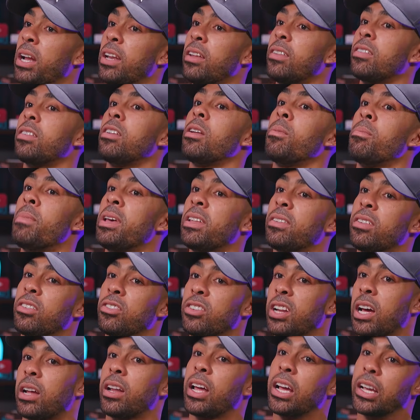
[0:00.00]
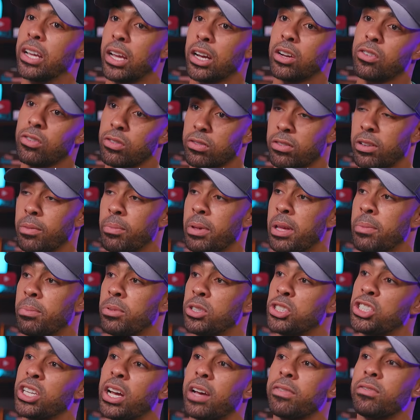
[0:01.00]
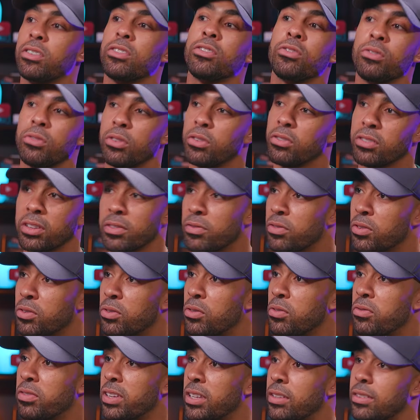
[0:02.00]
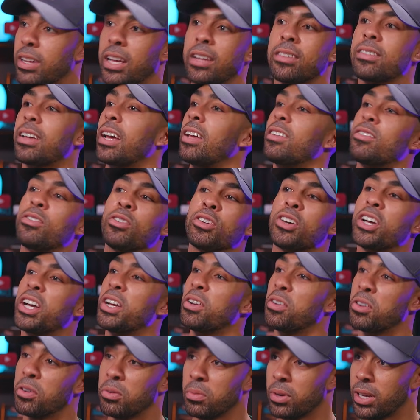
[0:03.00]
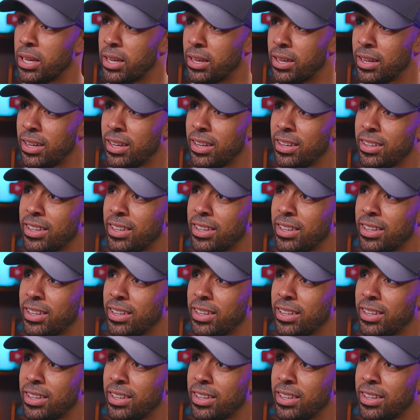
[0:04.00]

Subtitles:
But this is the message now that I get across to people is you have to do those difficult things. Anxiety is not going nowhere.